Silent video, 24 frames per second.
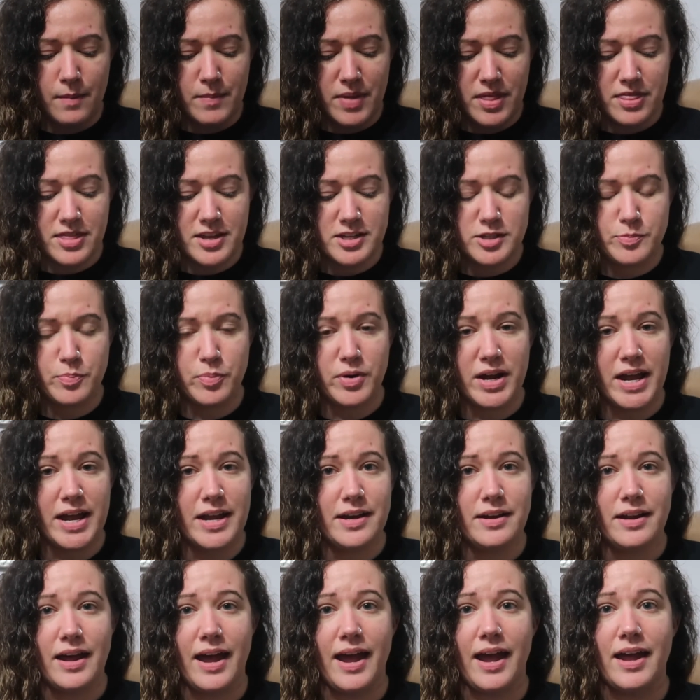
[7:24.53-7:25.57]
This
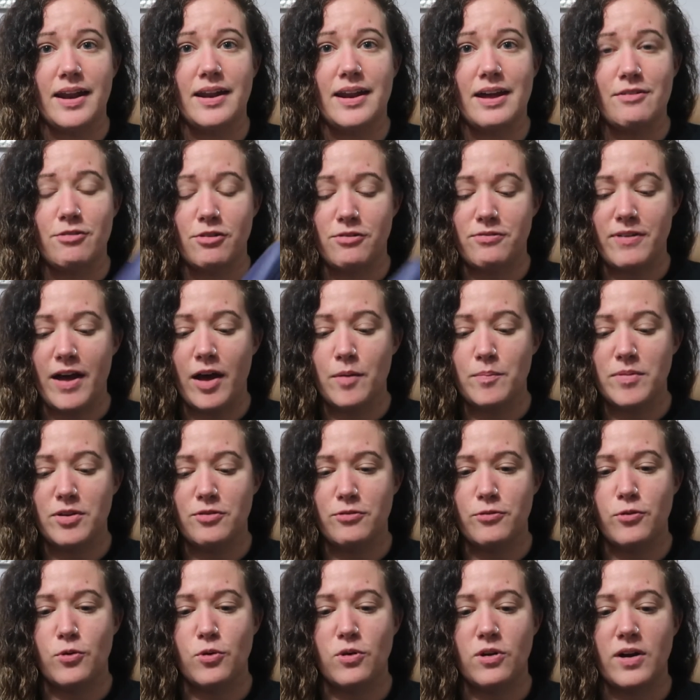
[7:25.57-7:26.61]
brand I had never found
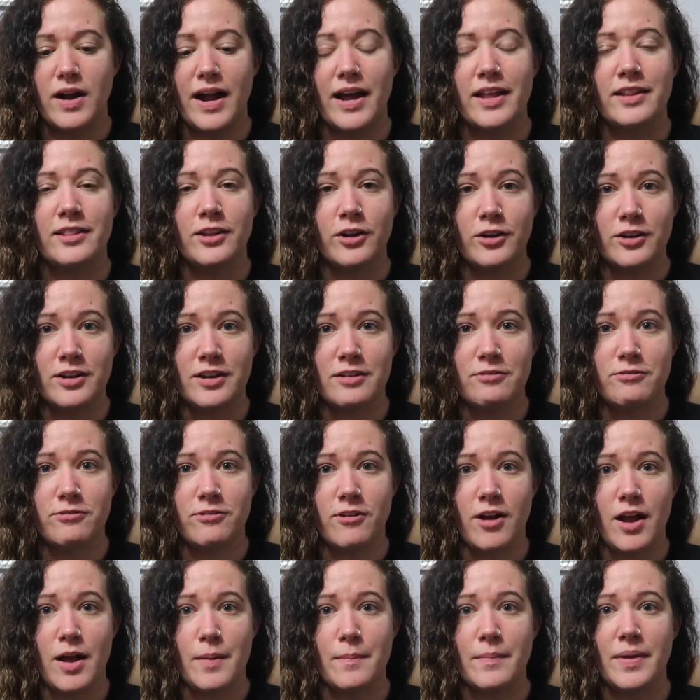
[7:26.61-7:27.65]
before. I learned it
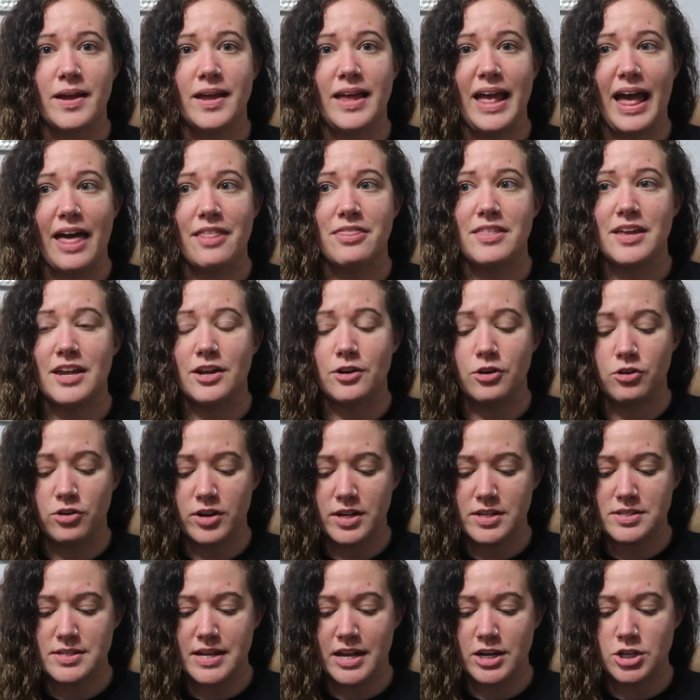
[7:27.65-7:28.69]
from Kathy and
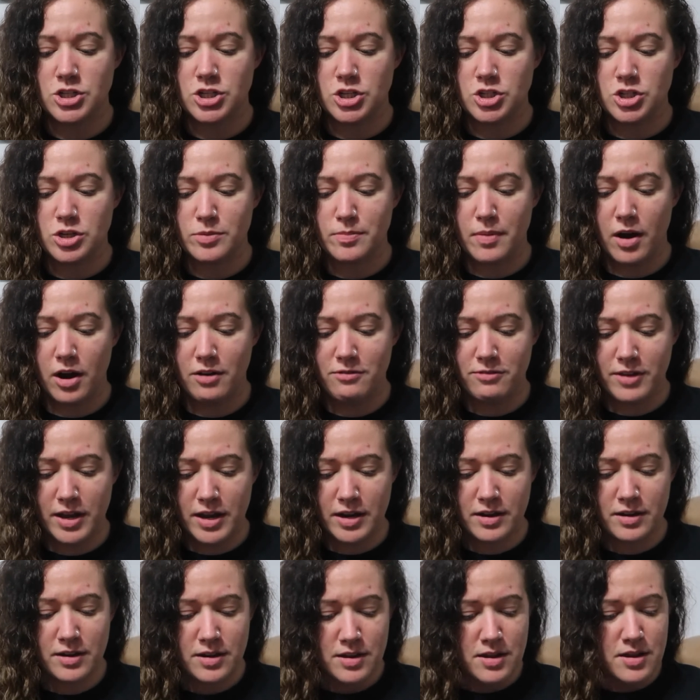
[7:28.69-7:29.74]
Chris at Ginger
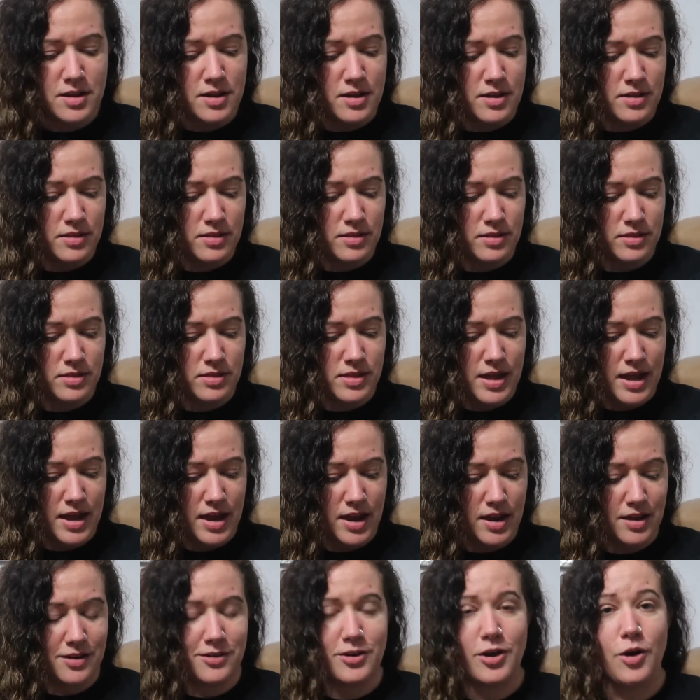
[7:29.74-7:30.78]
Marvin.
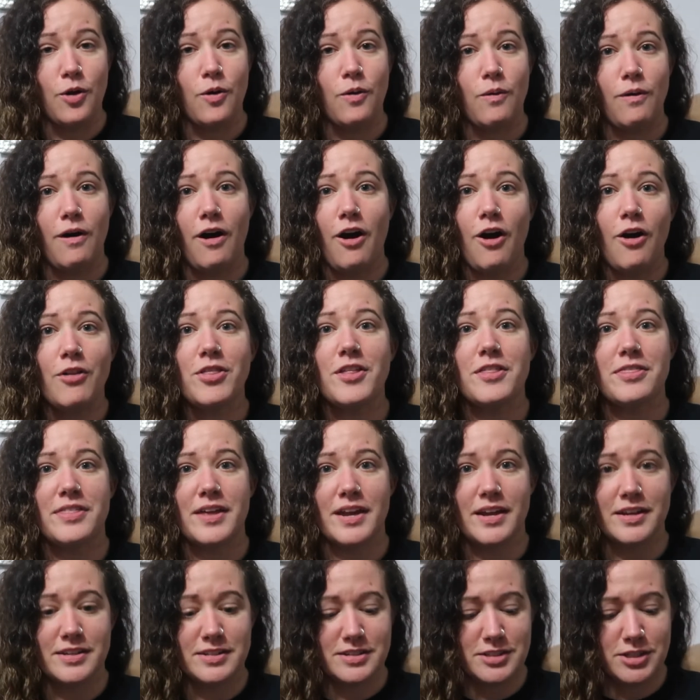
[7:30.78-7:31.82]
They know all the
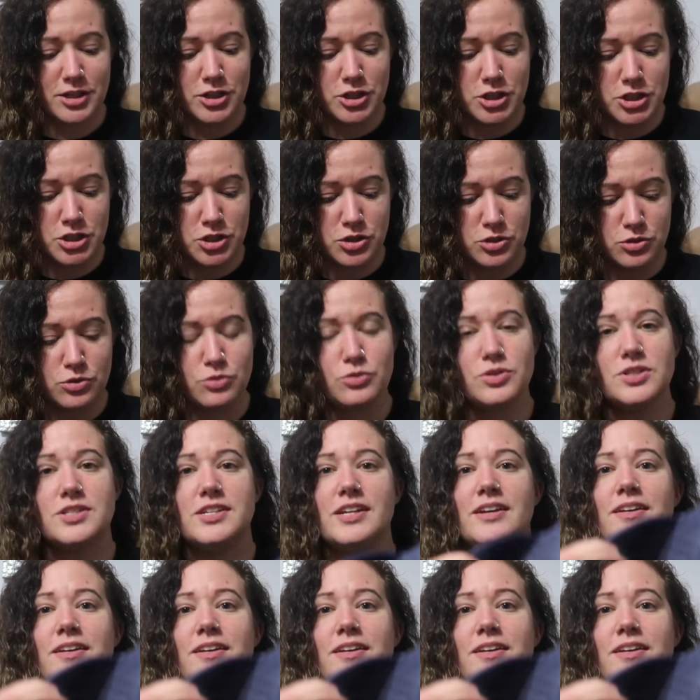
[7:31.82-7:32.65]
things shoes.